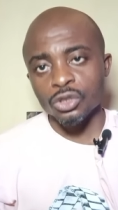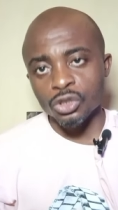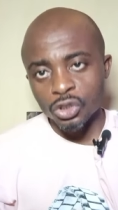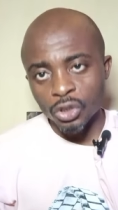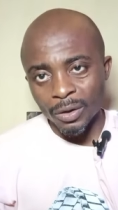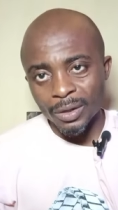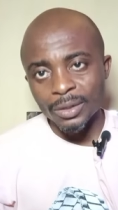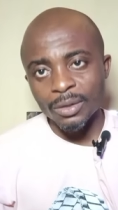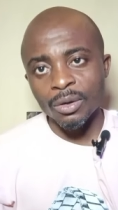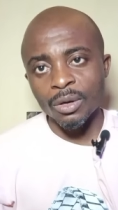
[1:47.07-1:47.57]

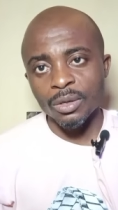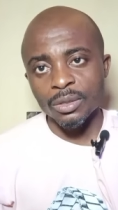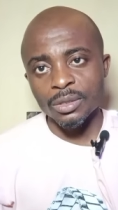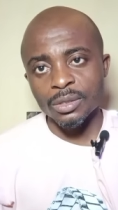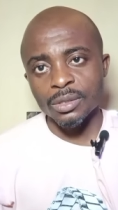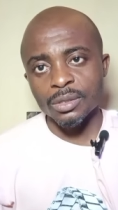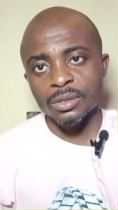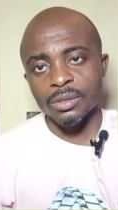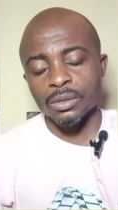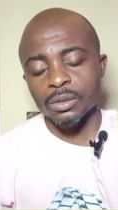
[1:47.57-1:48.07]
join
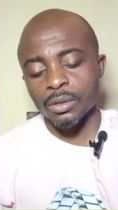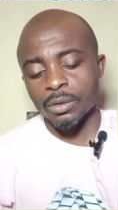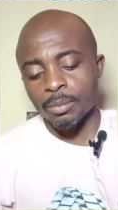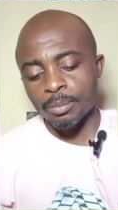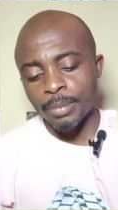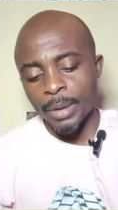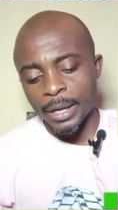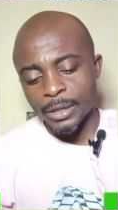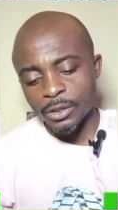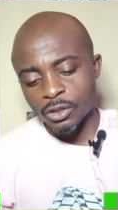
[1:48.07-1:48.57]
us
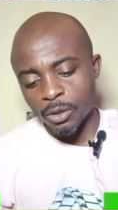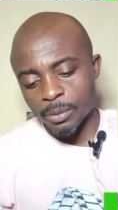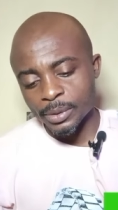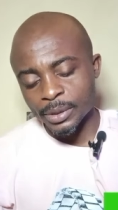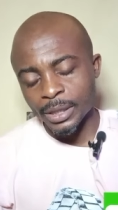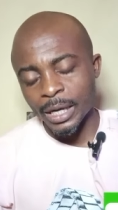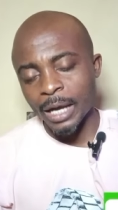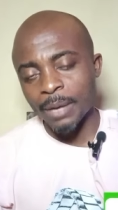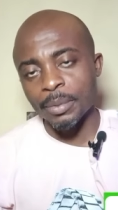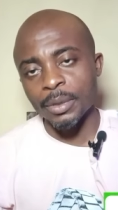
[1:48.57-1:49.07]
by
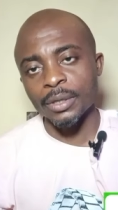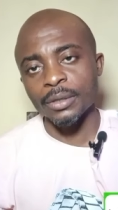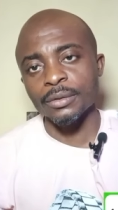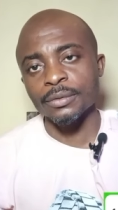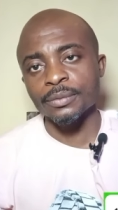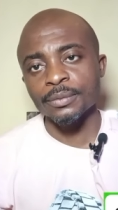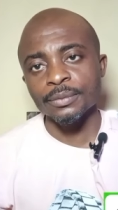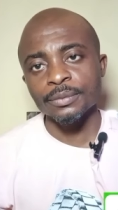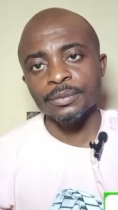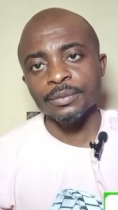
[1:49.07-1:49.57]
subscribing.
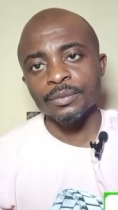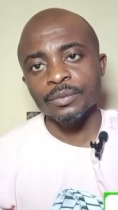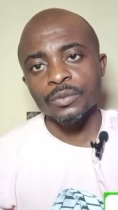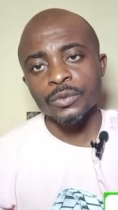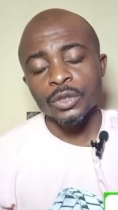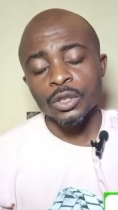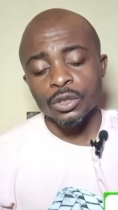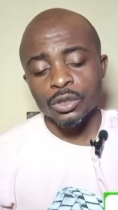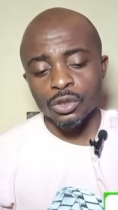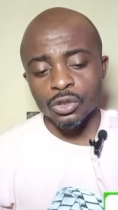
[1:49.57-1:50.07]

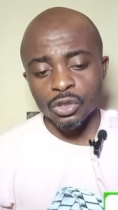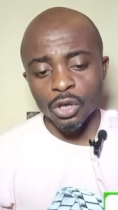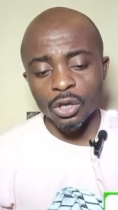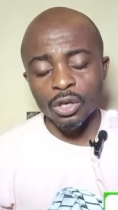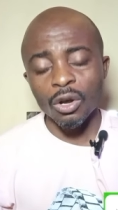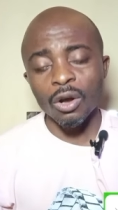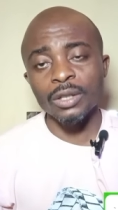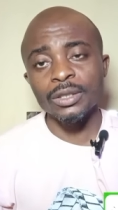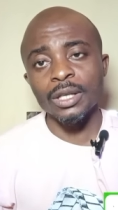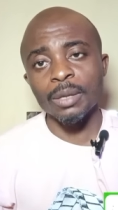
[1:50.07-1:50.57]

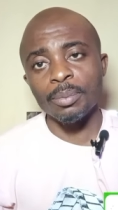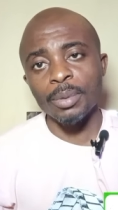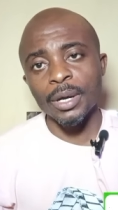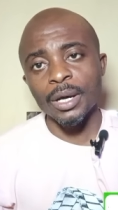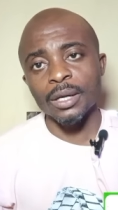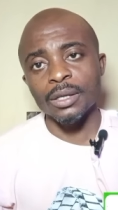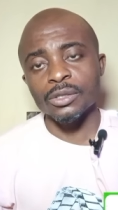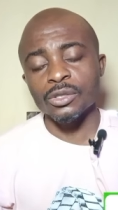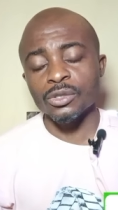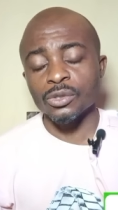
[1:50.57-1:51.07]
Turn on the
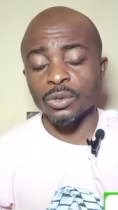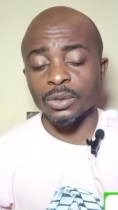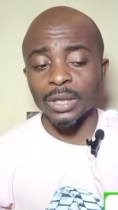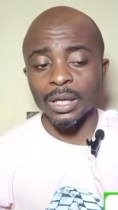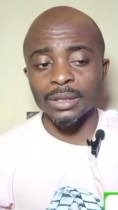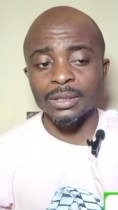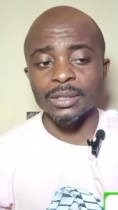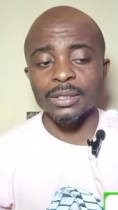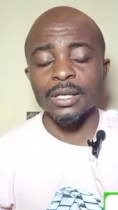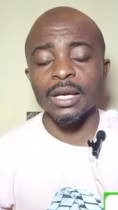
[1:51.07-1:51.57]
bell so
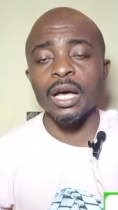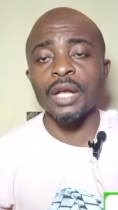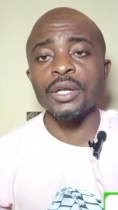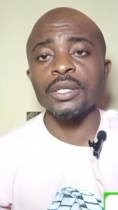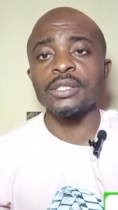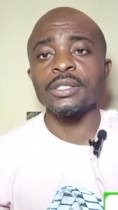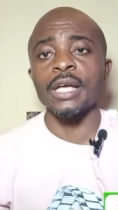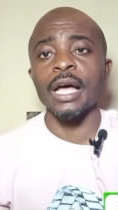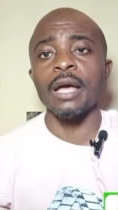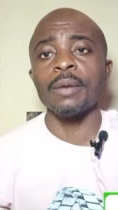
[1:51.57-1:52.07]
that
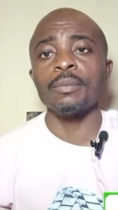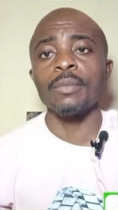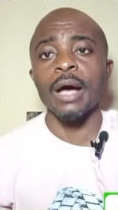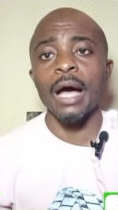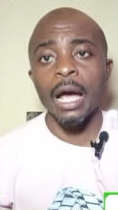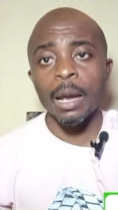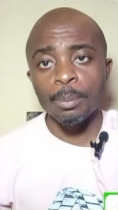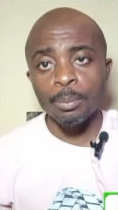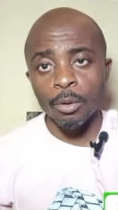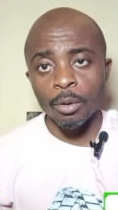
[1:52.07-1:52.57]
anytime
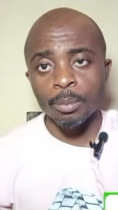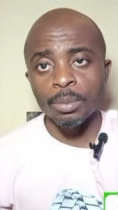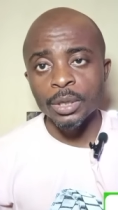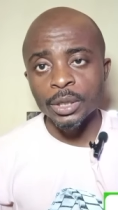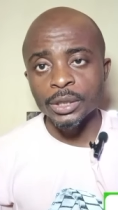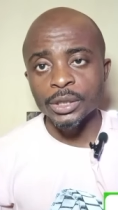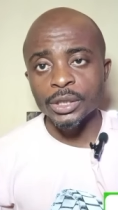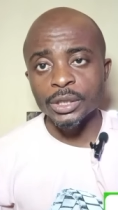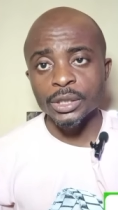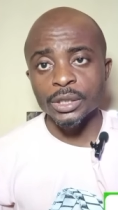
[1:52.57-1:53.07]
I
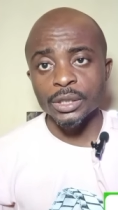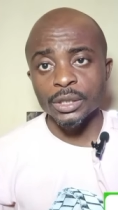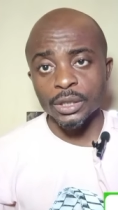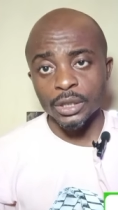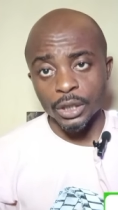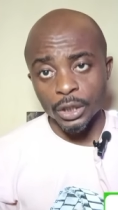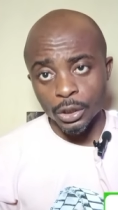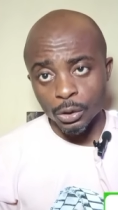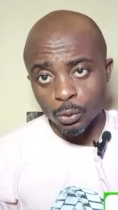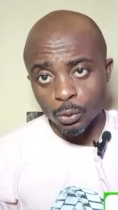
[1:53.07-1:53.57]
publish
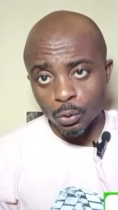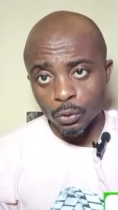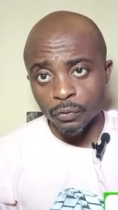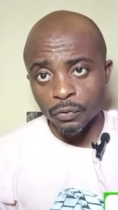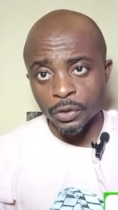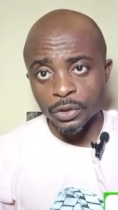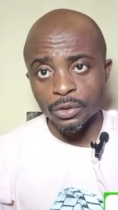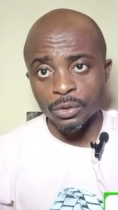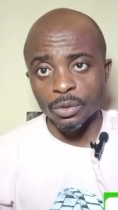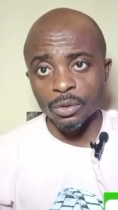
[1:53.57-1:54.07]
a good
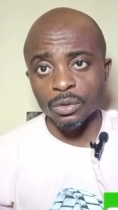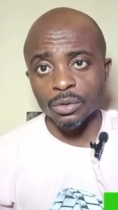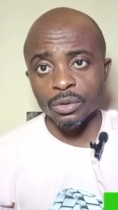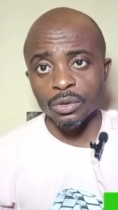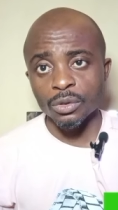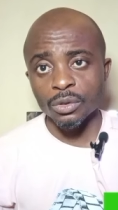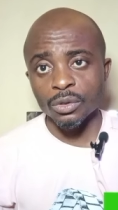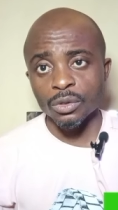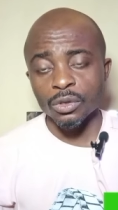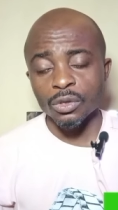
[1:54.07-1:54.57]
video
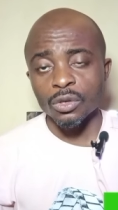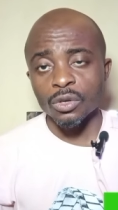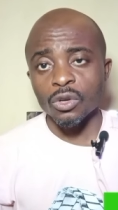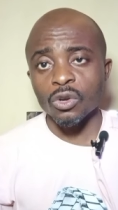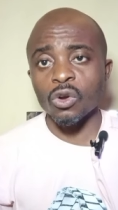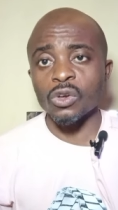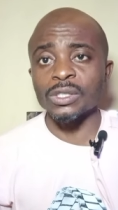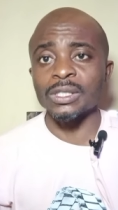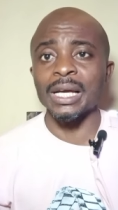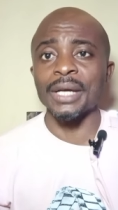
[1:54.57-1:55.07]

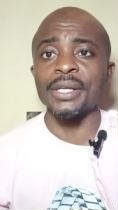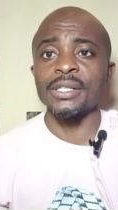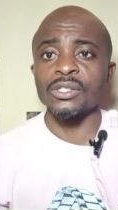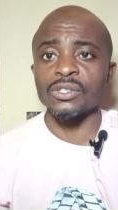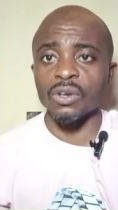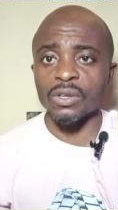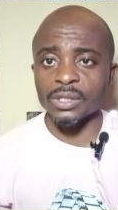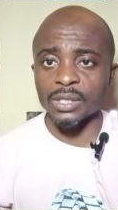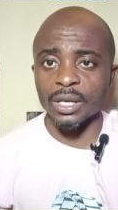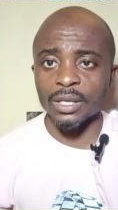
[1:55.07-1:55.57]
concerning
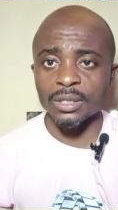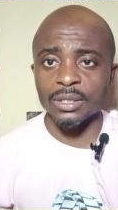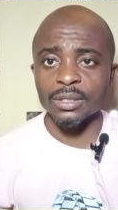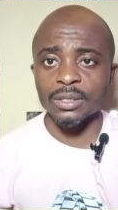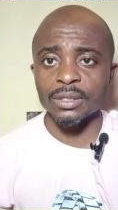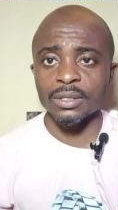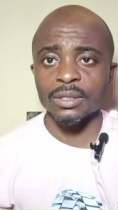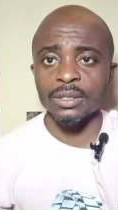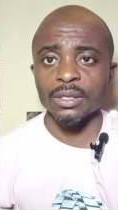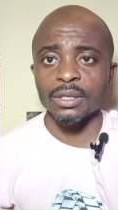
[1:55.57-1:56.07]

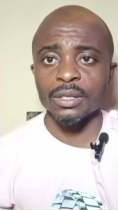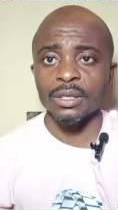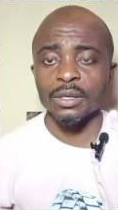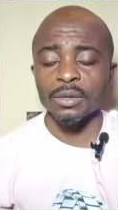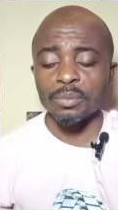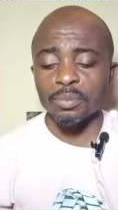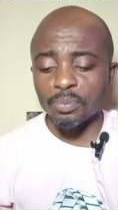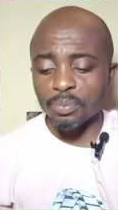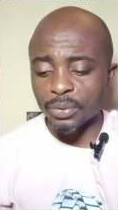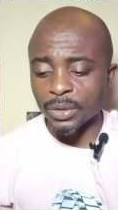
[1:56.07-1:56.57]
success,
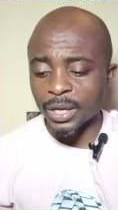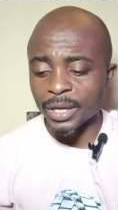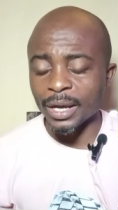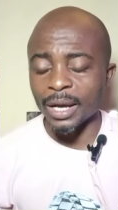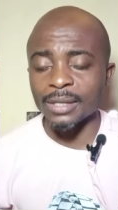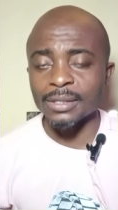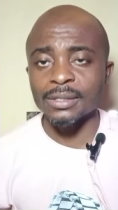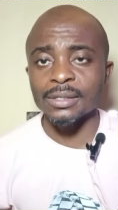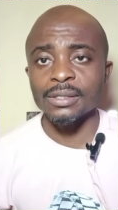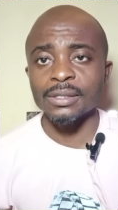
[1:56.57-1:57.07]

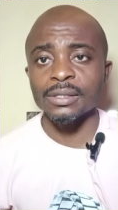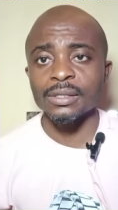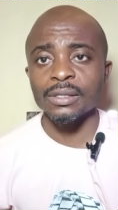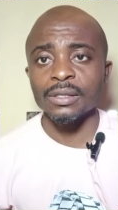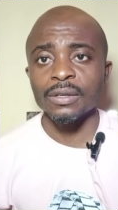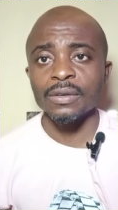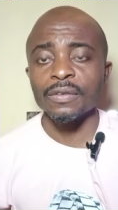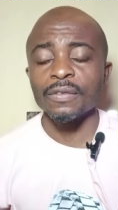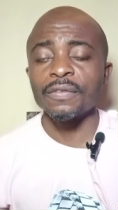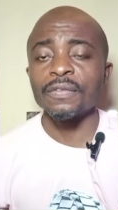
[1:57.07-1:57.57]
prayers,
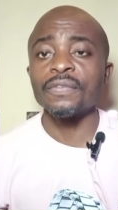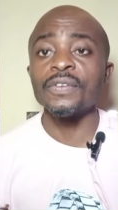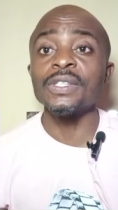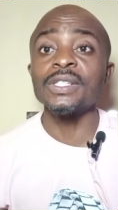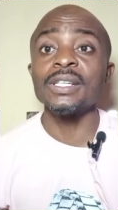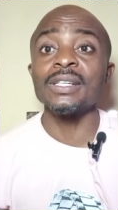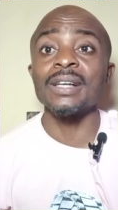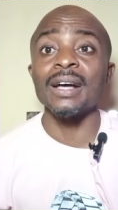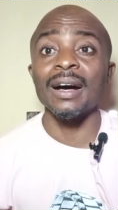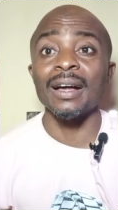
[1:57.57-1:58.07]

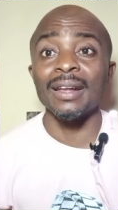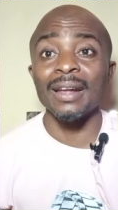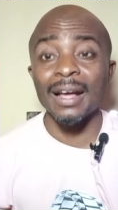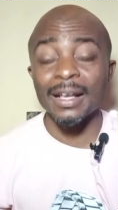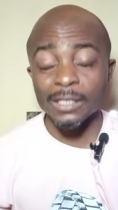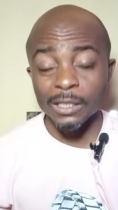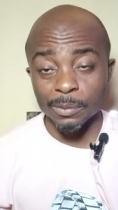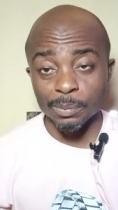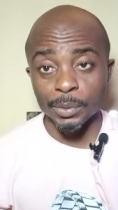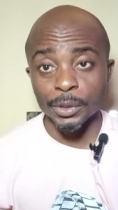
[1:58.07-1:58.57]
physical
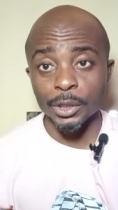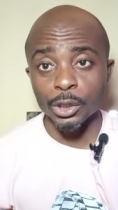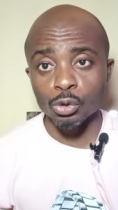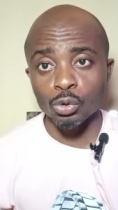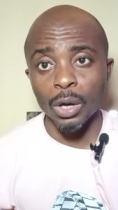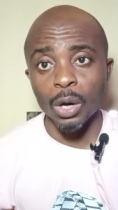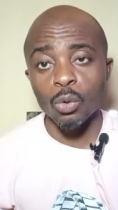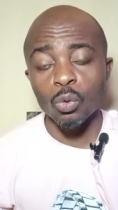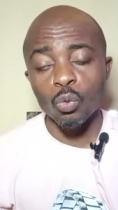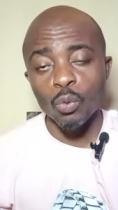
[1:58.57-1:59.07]
and
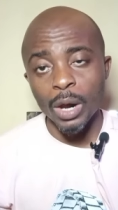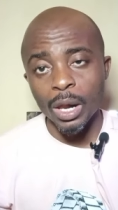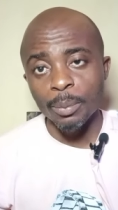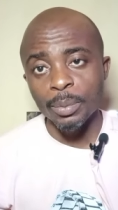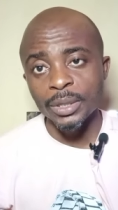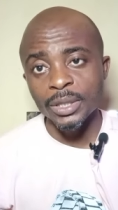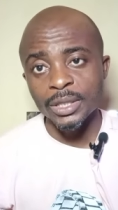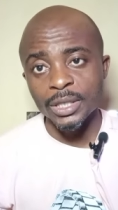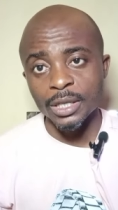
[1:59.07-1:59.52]
spiritual well-being